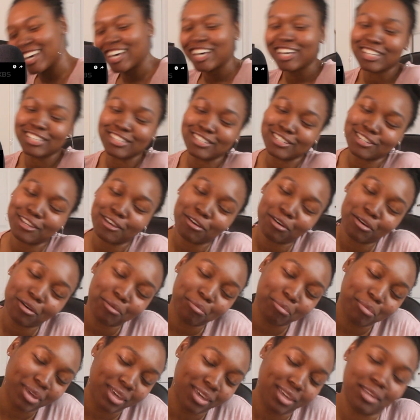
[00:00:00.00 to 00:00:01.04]
y'all
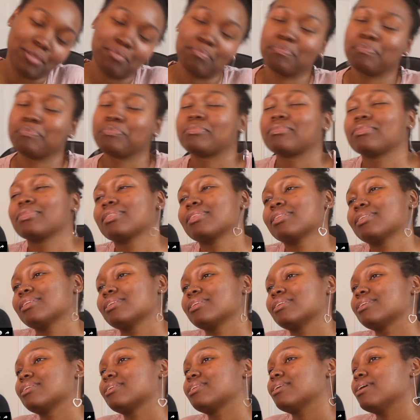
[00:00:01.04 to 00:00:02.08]
told me
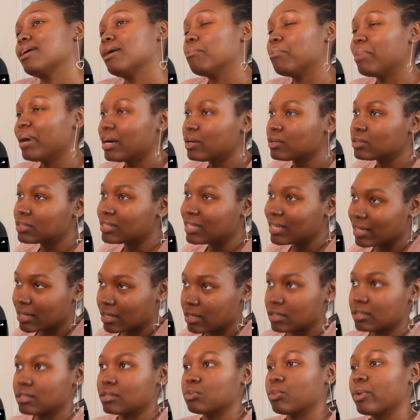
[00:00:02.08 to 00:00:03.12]
about
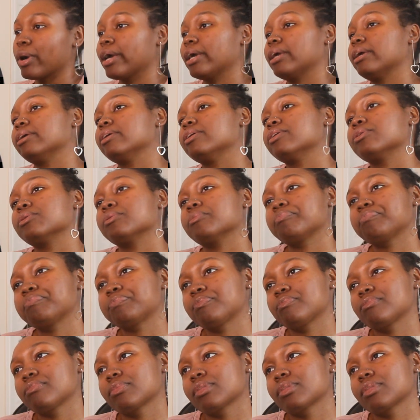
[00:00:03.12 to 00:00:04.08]
this right here.